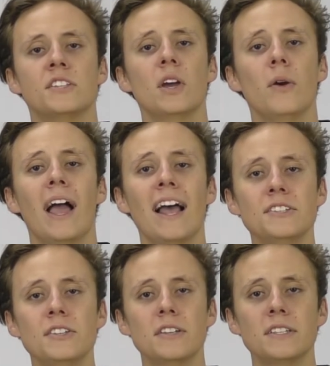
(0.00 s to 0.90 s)
So
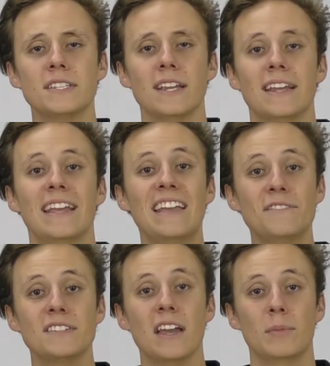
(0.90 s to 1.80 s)
as you can see,
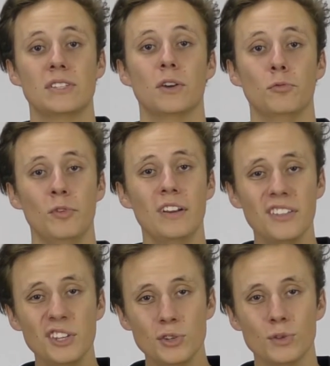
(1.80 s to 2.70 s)
if statements are
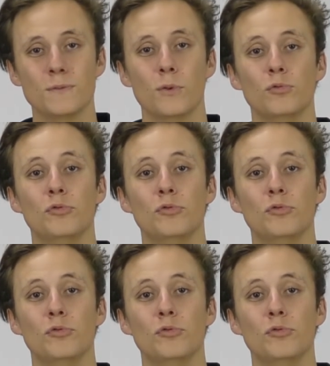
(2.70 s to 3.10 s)
really useful,